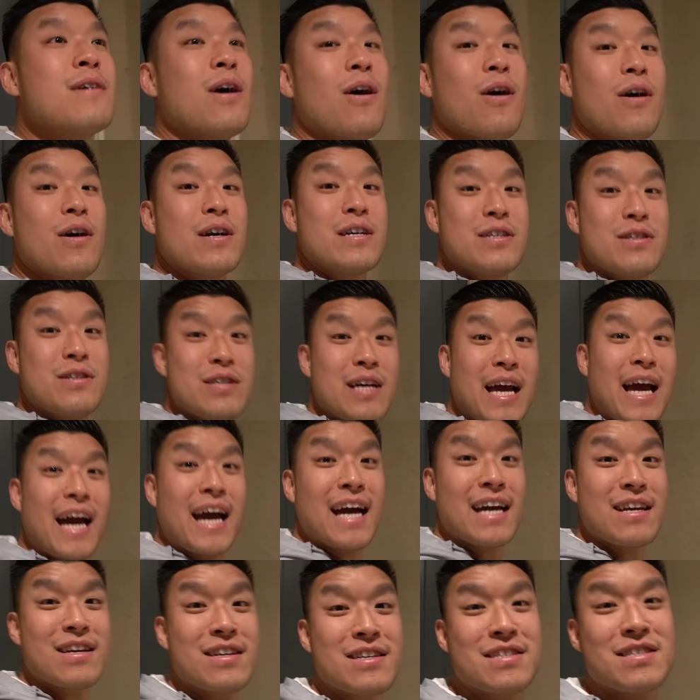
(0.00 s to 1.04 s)
Oh
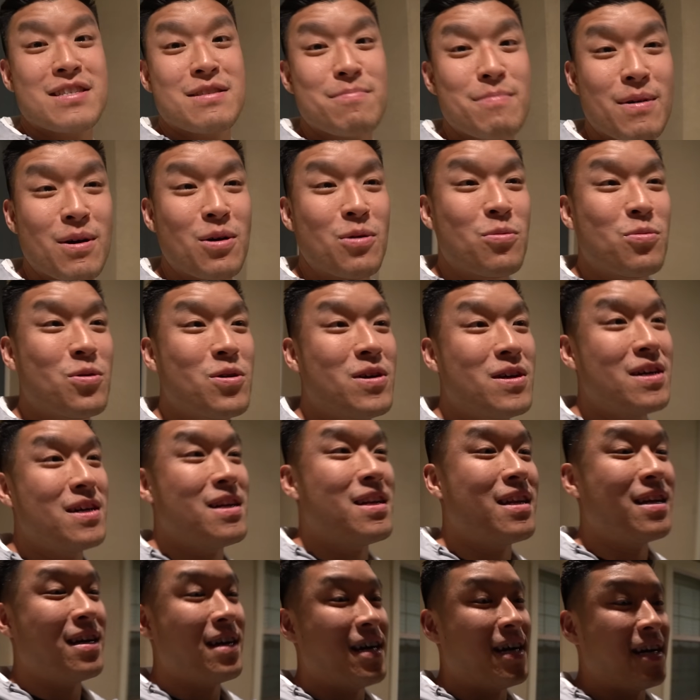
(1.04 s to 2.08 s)
yeah, you can smell
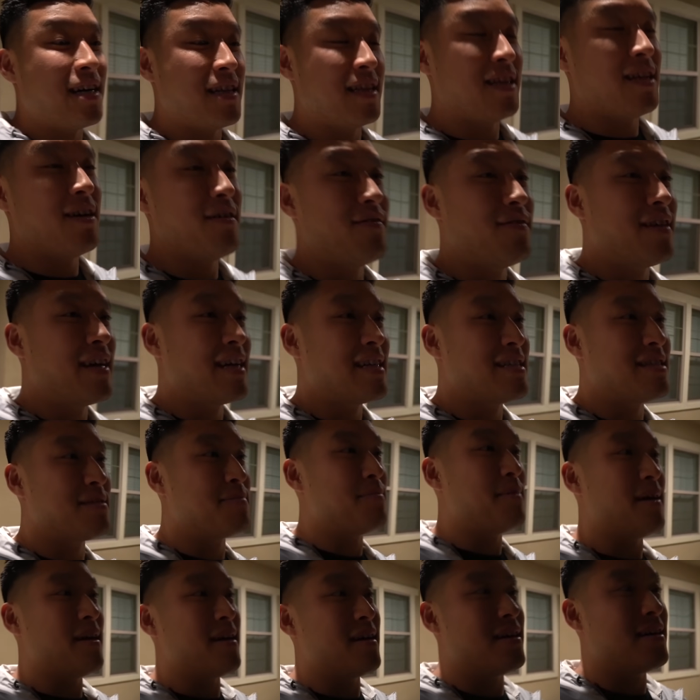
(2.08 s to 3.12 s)
wood. I love that
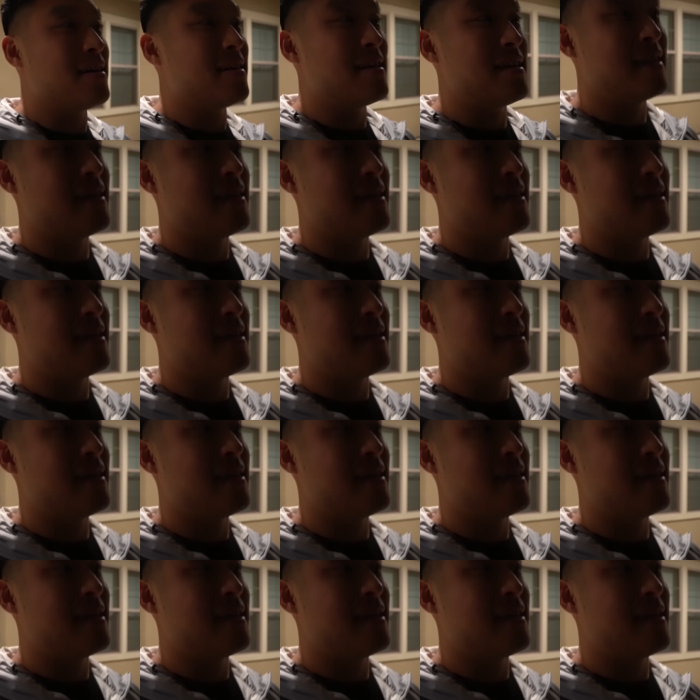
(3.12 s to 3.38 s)
smell.